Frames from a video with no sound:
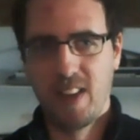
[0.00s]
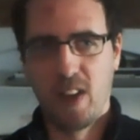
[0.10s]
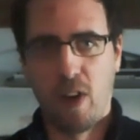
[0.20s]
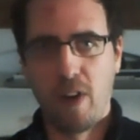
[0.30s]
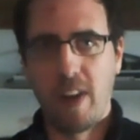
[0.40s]

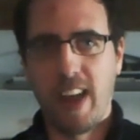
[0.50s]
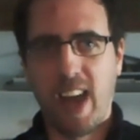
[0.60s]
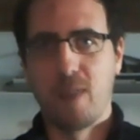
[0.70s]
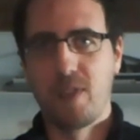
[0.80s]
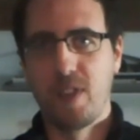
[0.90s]
learning
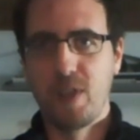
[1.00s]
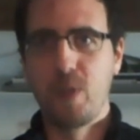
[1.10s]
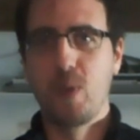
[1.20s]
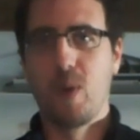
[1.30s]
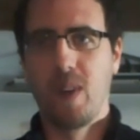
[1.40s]
how to
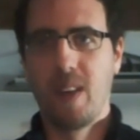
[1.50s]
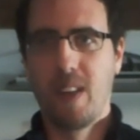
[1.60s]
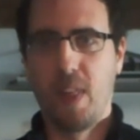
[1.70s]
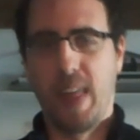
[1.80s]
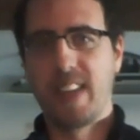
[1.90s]
do
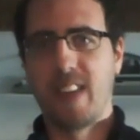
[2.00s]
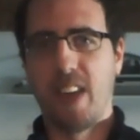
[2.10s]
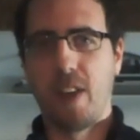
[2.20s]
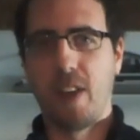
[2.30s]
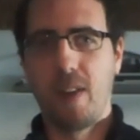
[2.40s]
things that